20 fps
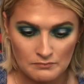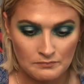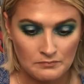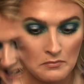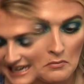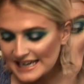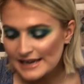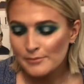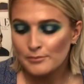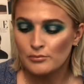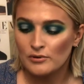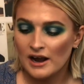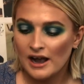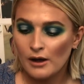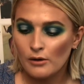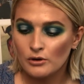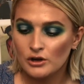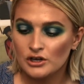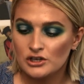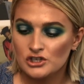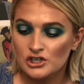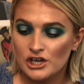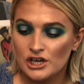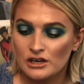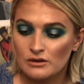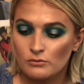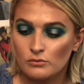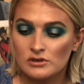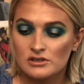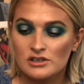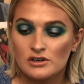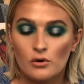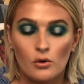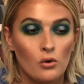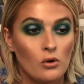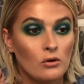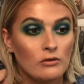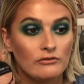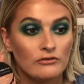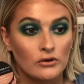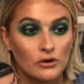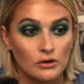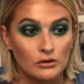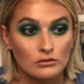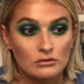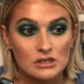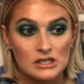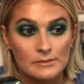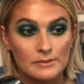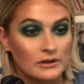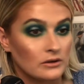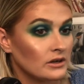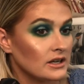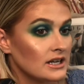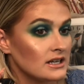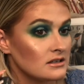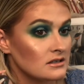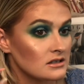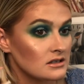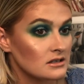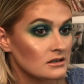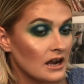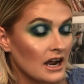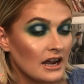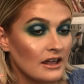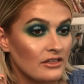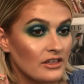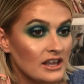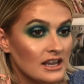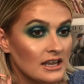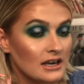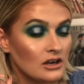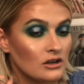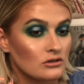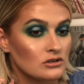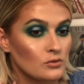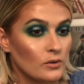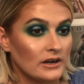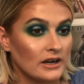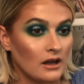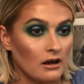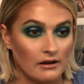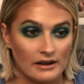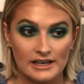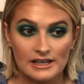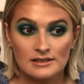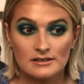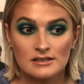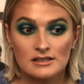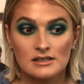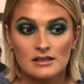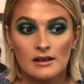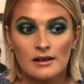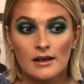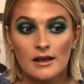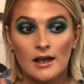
The hmm? brow cushion wasn't awful, to be honest. I think it looks quite nice.